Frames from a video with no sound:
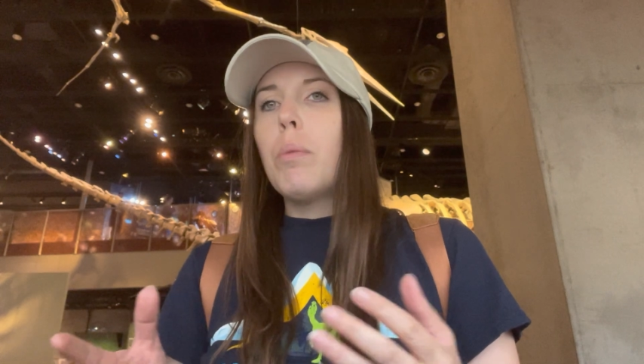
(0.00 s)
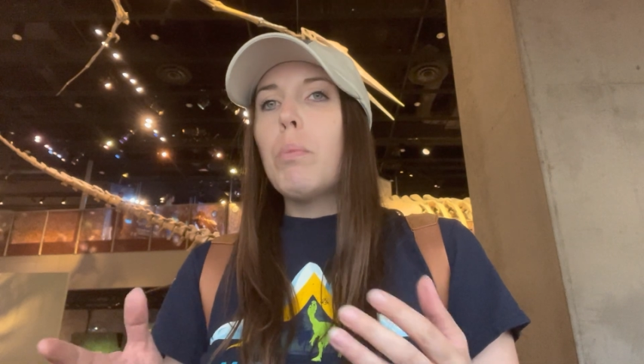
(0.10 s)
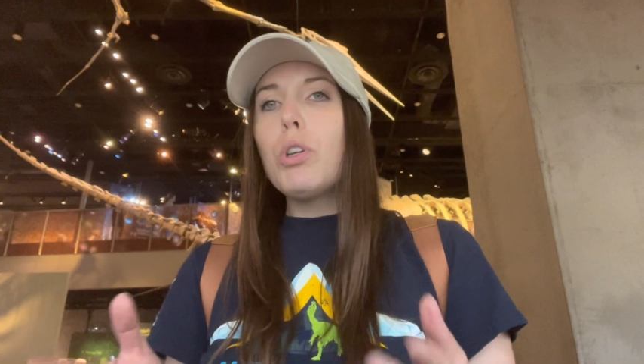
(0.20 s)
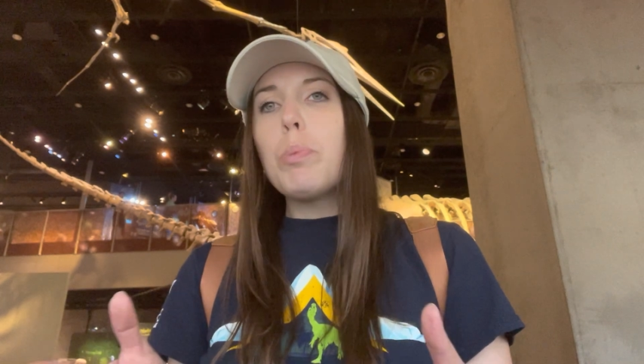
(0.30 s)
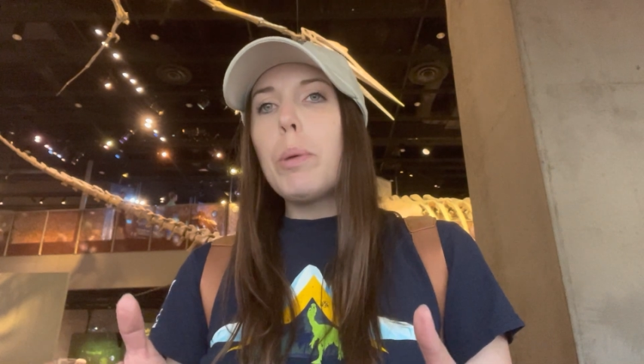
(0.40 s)

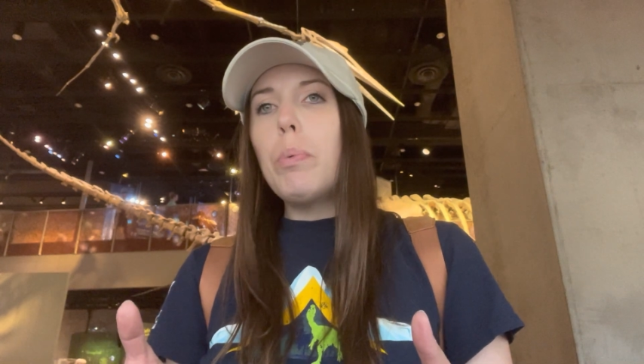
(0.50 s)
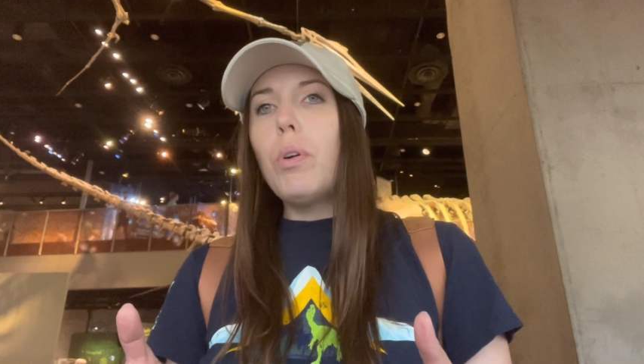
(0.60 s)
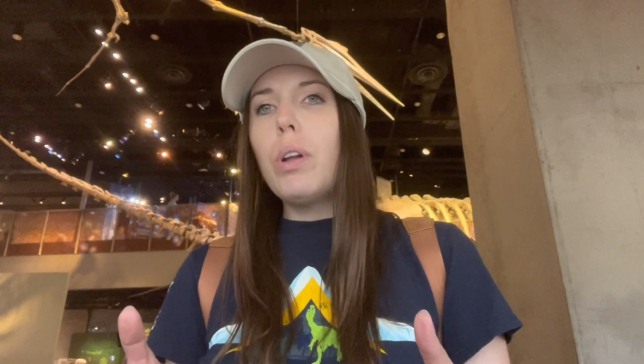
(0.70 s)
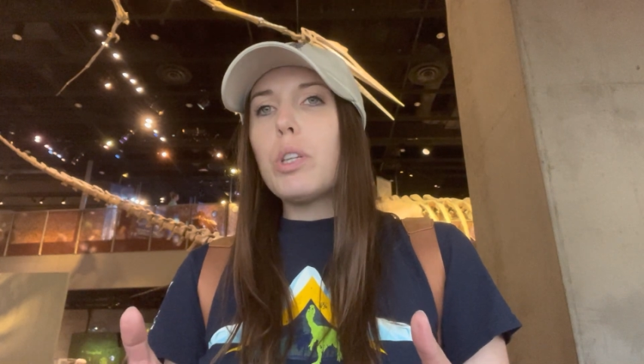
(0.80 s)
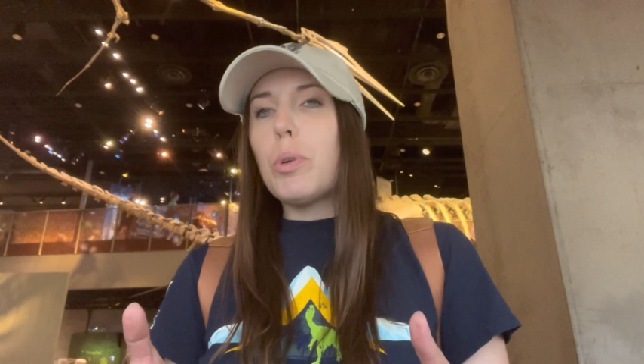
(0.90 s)
most
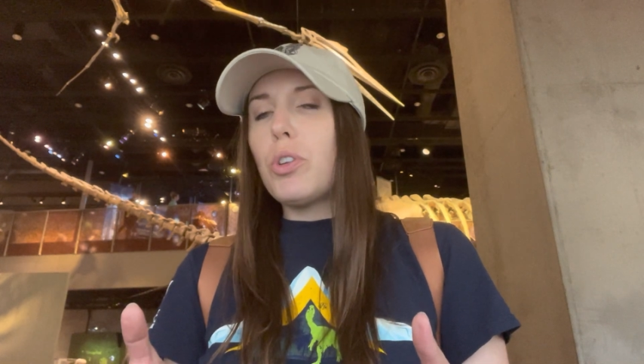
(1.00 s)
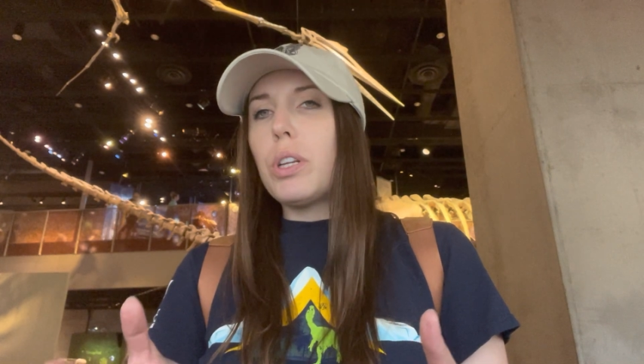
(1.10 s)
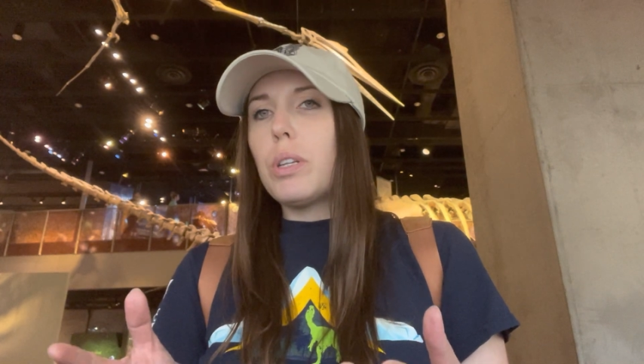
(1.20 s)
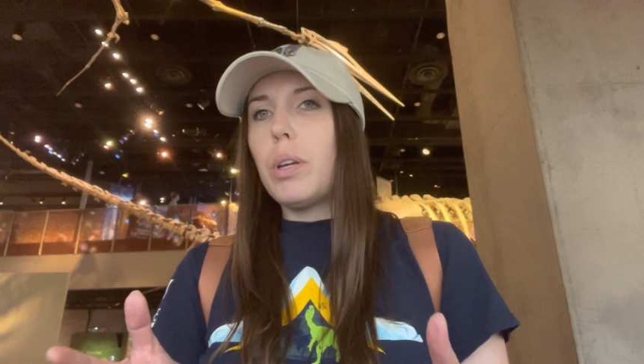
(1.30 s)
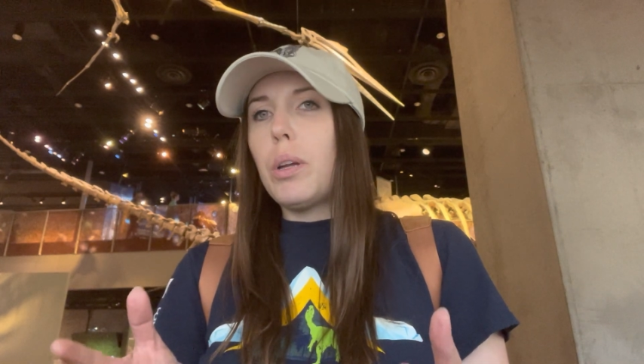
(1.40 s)
people,
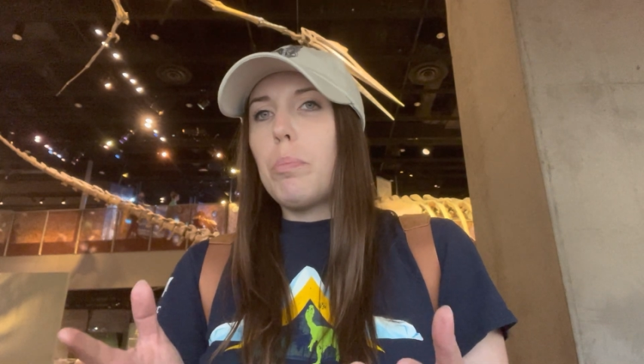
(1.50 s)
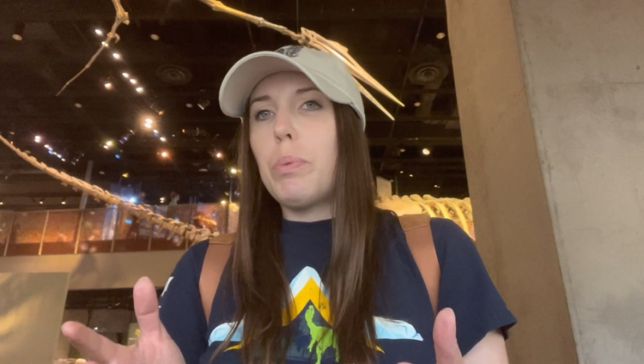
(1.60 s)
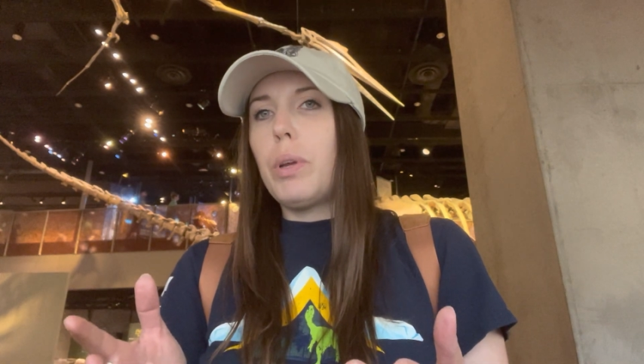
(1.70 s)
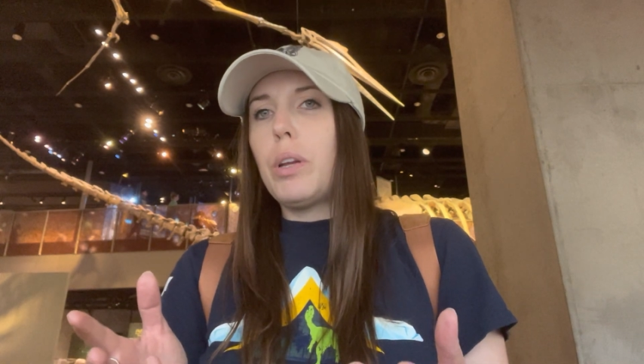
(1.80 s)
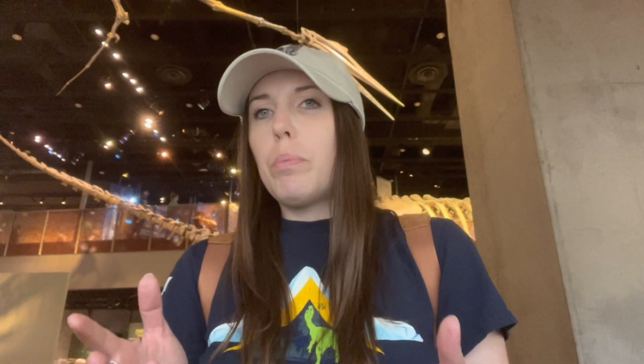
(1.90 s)
especially
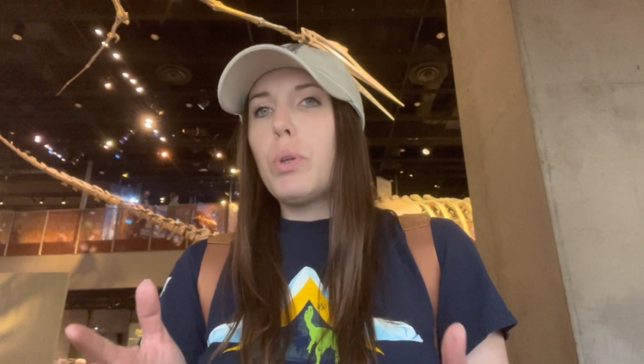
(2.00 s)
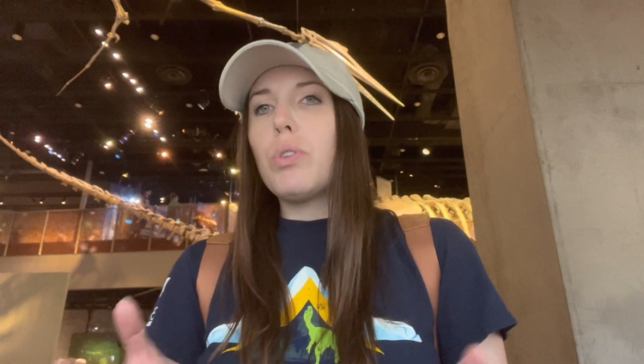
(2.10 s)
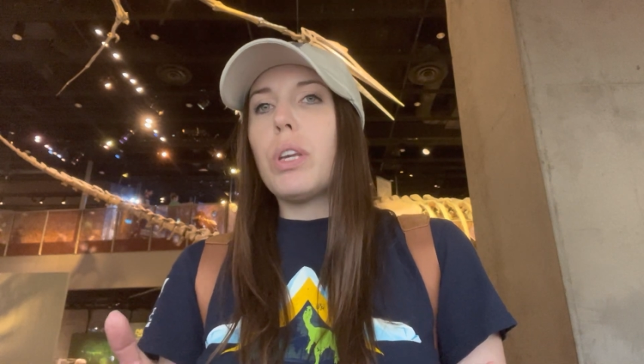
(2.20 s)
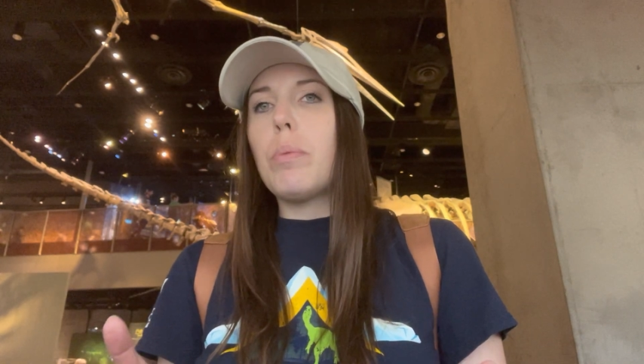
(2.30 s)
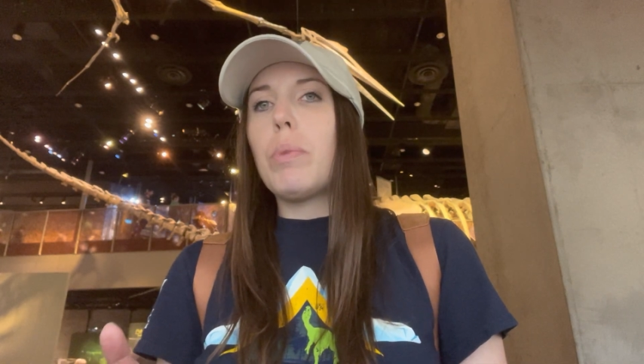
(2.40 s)
at a
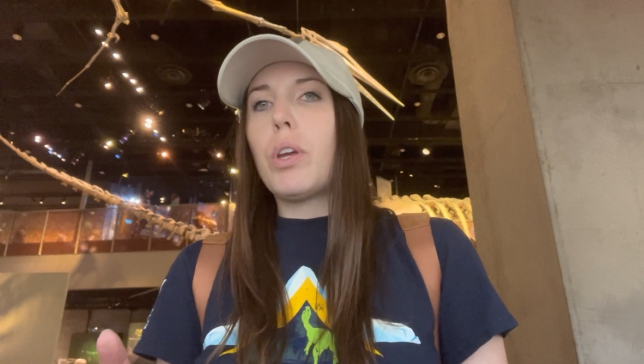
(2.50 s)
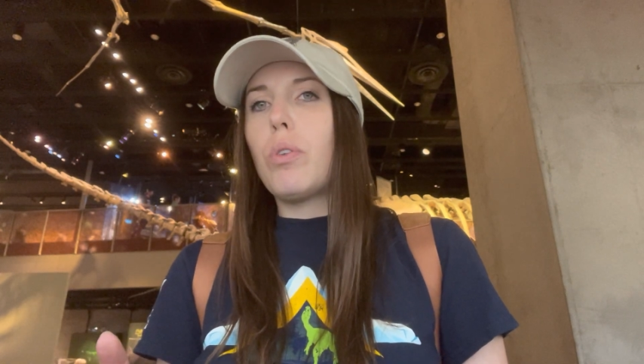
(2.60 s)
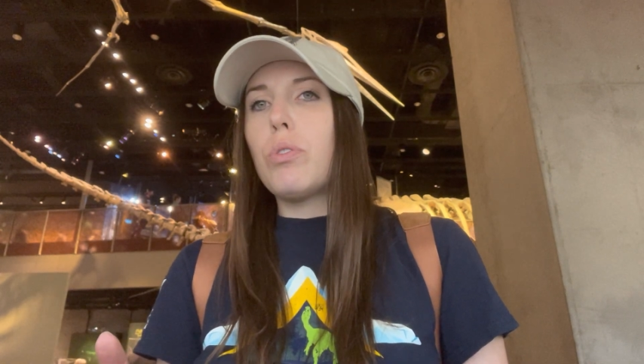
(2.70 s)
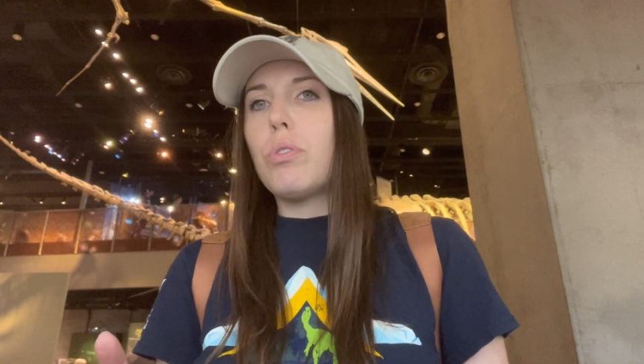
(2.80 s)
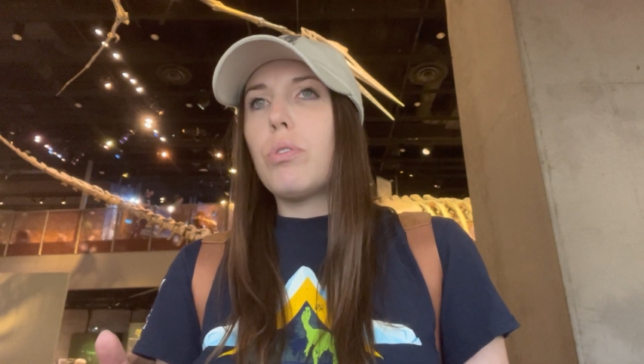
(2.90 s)
museum that
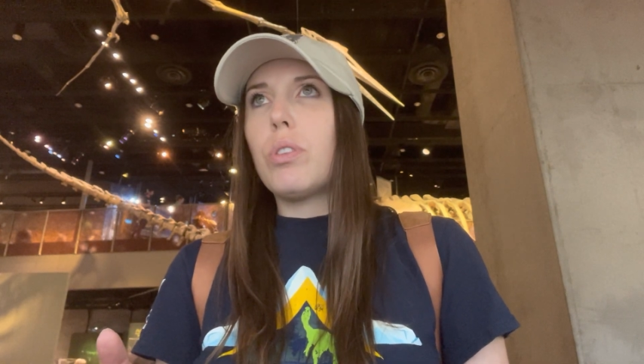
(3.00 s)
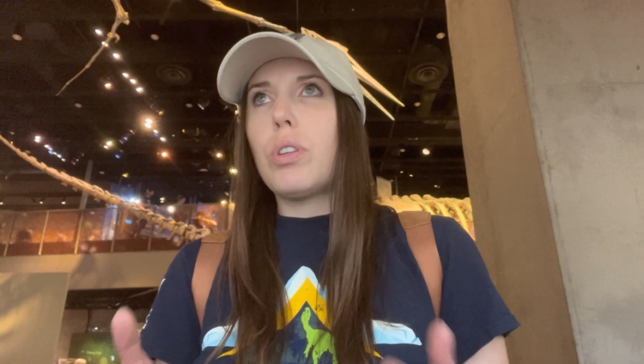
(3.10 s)
goes to